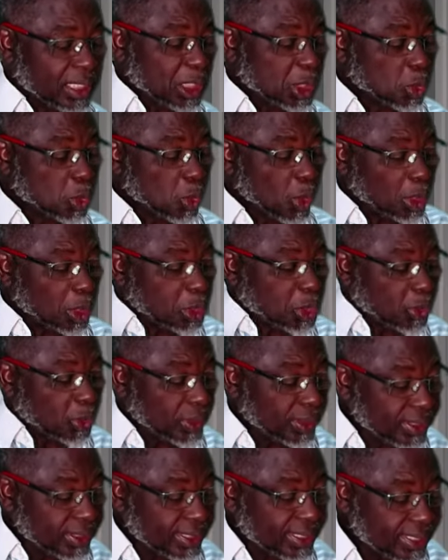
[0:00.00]
is what you
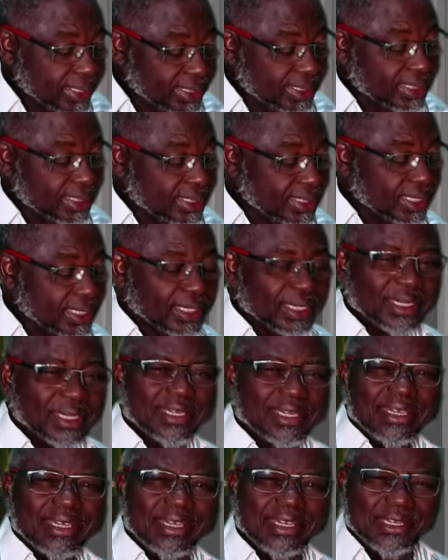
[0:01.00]
need
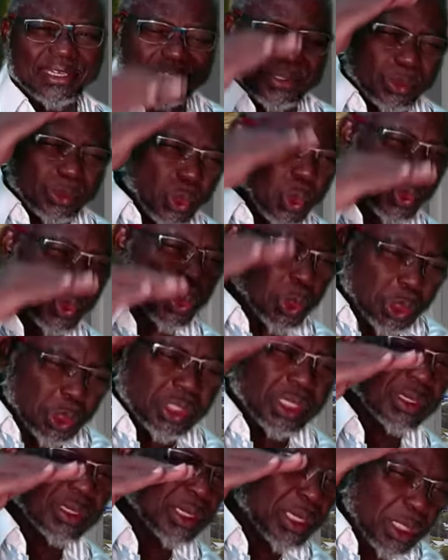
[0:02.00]
in
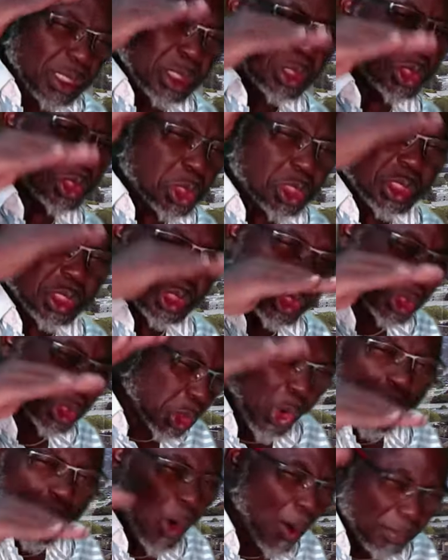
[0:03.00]
those
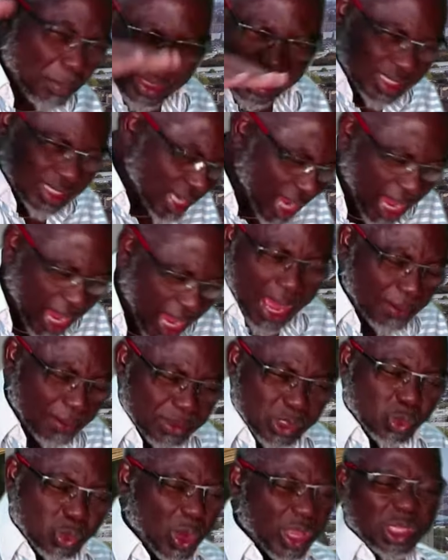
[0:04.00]
stormy times.